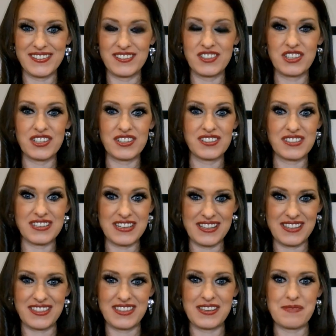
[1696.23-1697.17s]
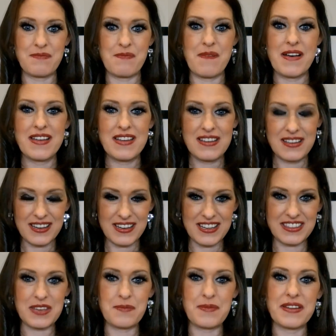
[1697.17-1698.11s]
just get them
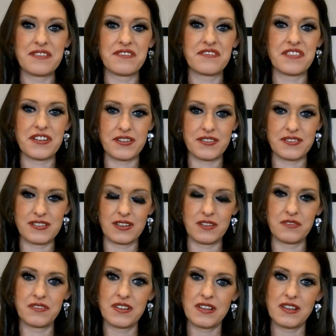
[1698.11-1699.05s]
in for yourself.